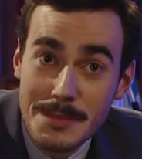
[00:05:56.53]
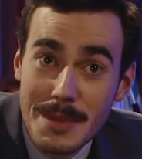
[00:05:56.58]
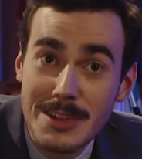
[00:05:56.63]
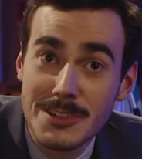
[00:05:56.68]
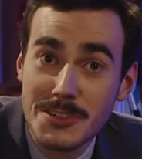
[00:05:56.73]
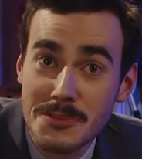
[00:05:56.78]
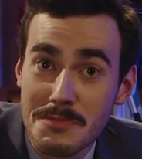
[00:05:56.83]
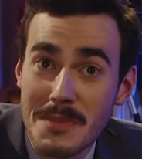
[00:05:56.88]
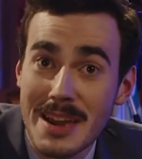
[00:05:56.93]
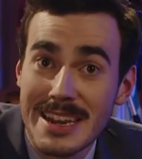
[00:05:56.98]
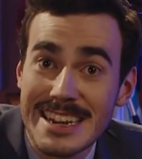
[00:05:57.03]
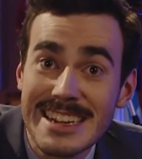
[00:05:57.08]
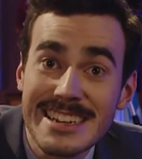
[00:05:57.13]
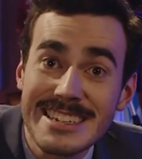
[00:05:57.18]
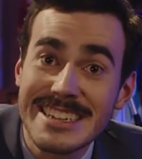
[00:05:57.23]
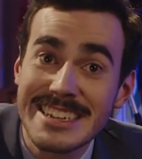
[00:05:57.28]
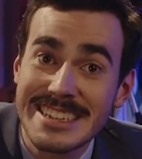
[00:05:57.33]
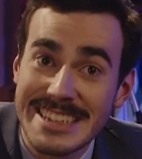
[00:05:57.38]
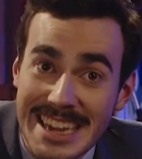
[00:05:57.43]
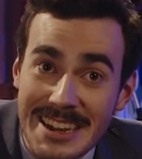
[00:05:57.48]
amount of money
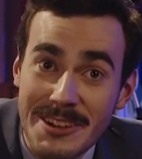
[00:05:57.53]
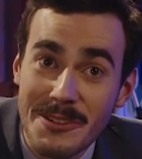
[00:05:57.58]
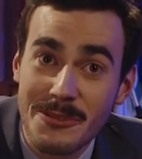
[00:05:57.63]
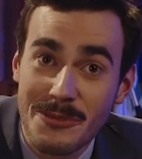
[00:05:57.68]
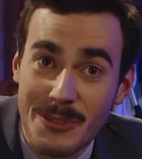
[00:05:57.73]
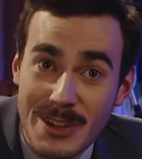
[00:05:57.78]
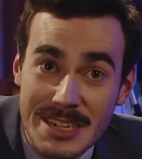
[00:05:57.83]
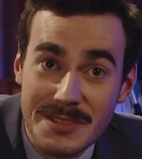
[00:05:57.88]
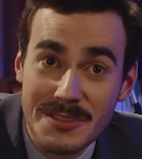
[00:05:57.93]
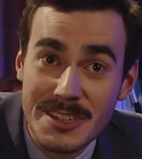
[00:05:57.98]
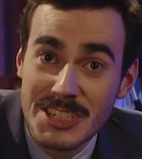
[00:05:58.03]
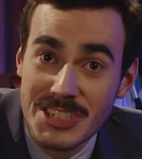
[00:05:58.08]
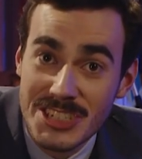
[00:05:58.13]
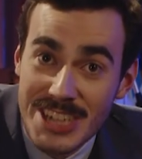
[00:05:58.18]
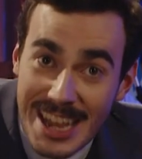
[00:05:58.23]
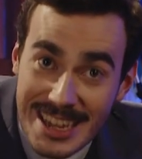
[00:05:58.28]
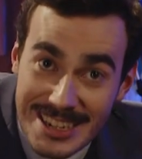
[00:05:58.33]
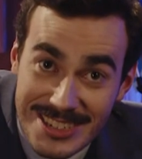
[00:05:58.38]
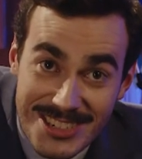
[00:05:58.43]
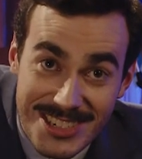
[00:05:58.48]
to get in front of a
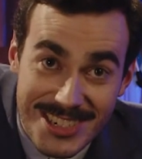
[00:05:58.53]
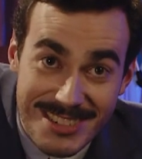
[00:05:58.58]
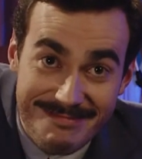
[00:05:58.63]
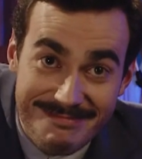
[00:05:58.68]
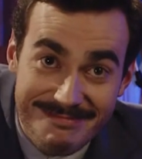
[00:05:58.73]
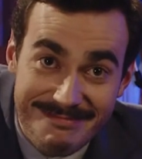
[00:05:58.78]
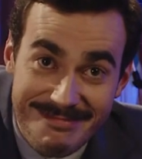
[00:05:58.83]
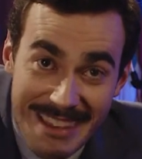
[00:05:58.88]
judge.